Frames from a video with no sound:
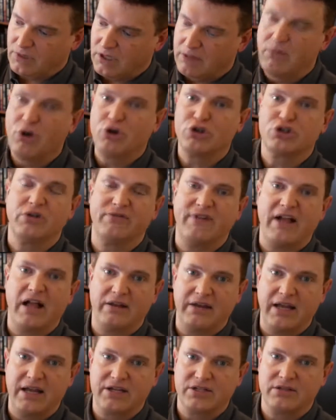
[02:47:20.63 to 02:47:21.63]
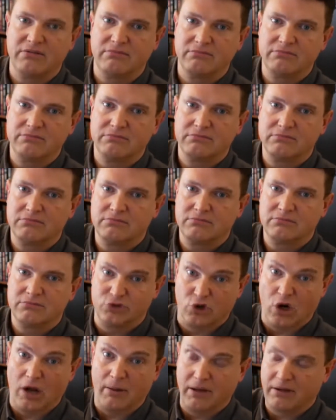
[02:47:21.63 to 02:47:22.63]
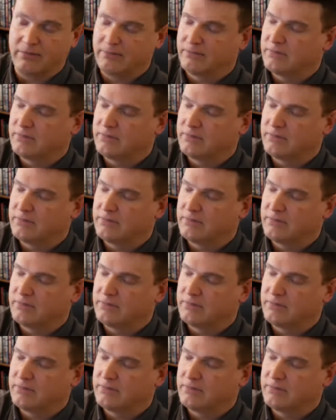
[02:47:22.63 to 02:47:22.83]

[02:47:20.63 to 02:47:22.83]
emotional validation, drama,